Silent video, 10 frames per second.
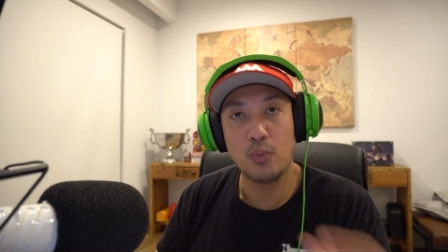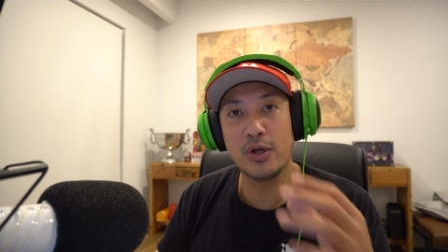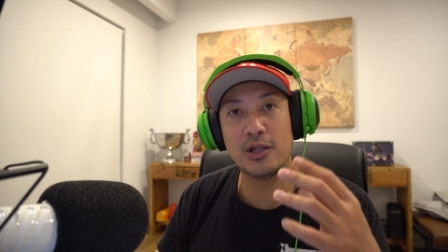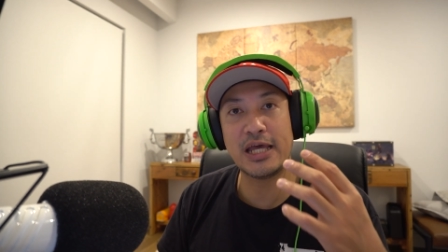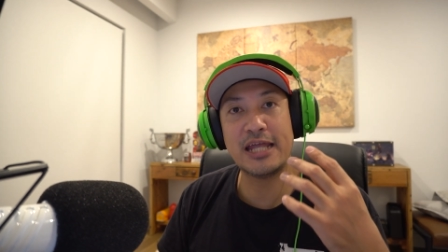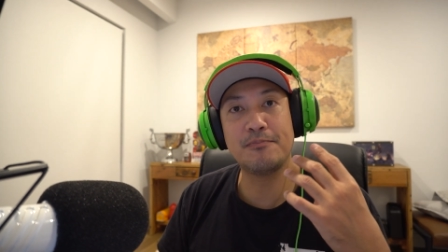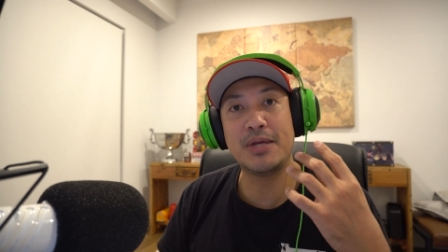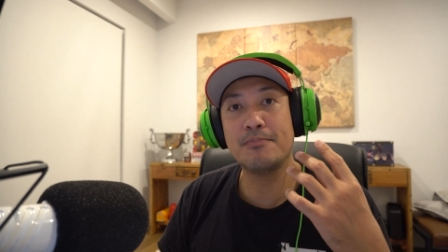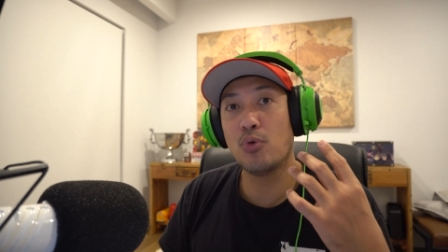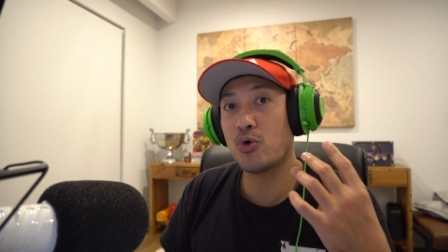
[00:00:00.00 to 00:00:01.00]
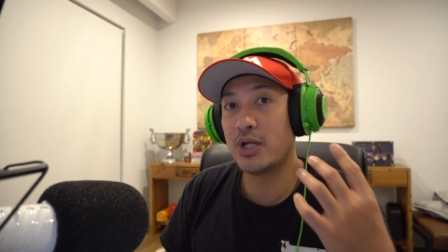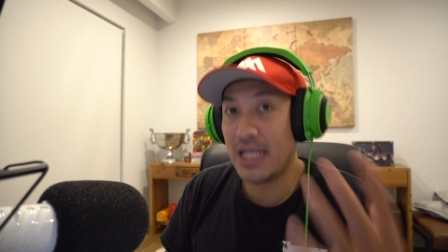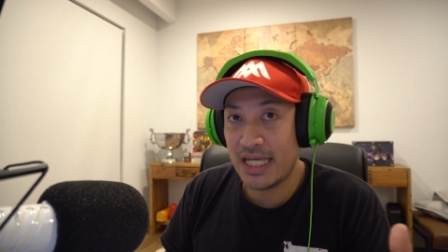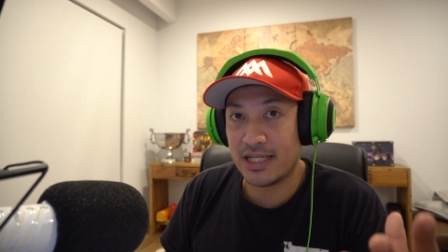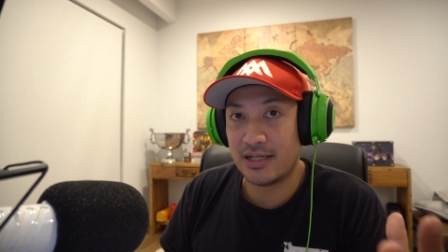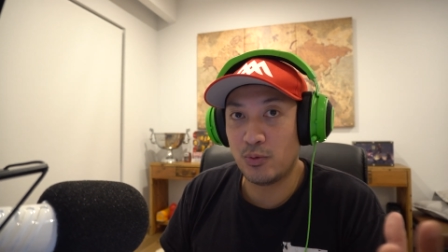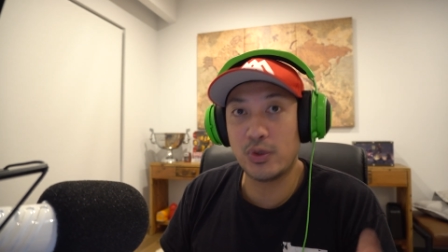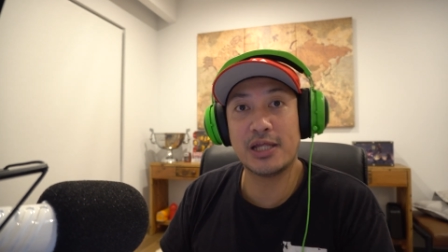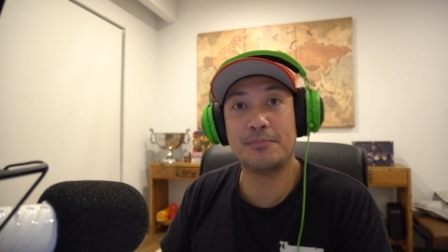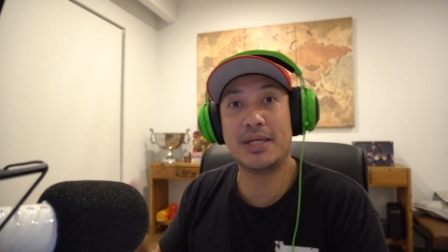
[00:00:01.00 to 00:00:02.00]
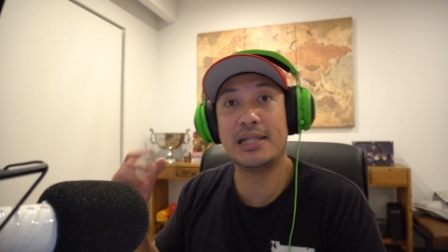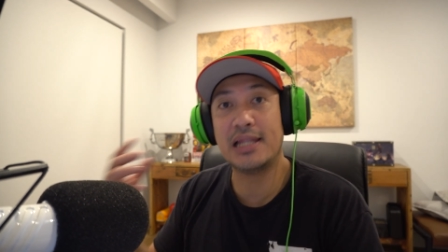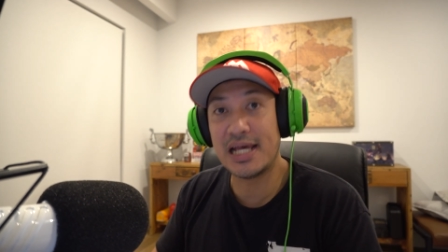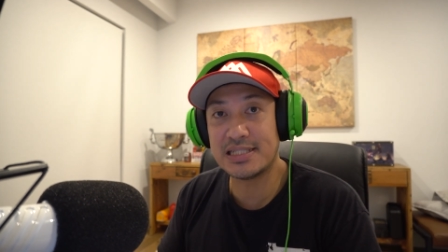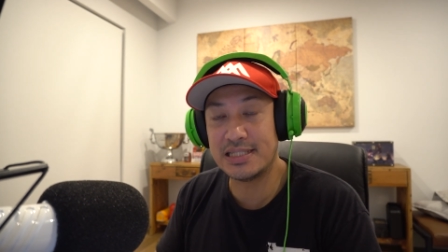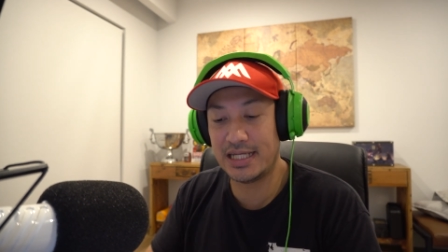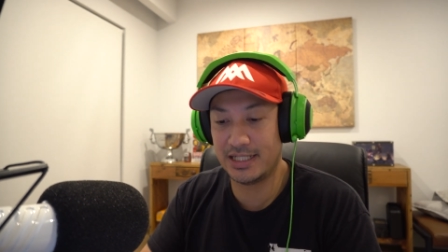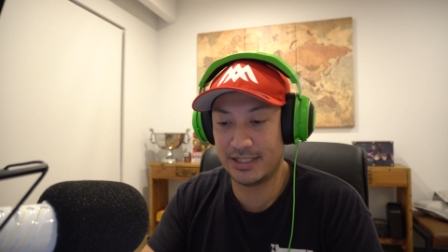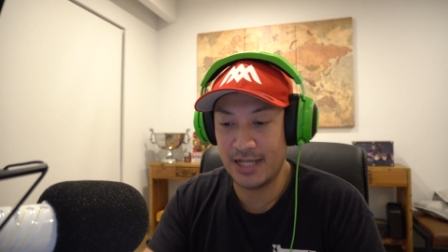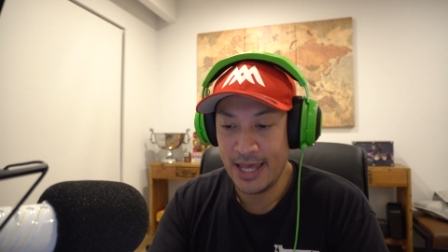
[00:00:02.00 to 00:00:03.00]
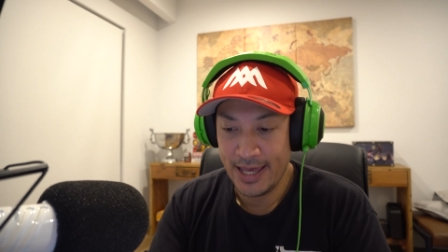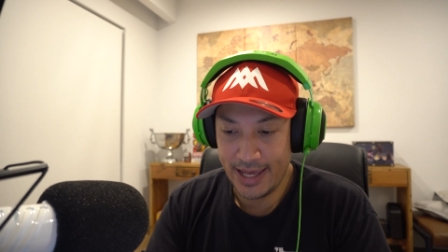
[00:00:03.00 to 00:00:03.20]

Will it be more needed? Will it be less needed?